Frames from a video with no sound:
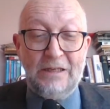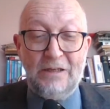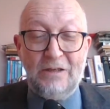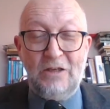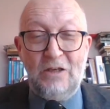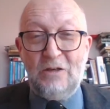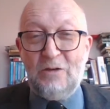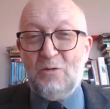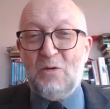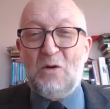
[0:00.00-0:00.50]

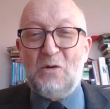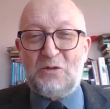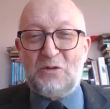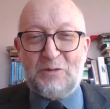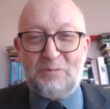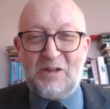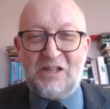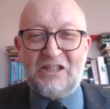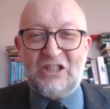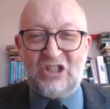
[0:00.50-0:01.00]
You ought to
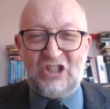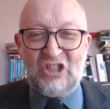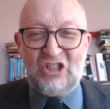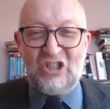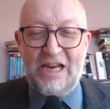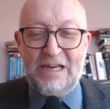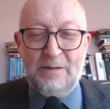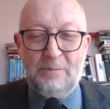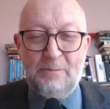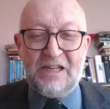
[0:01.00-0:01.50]
be
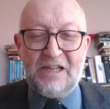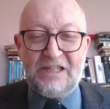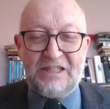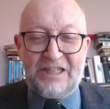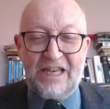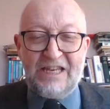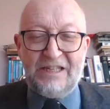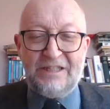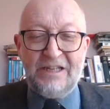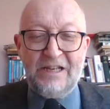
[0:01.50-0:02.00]
ashamed, I
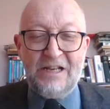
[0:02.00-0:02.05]
said,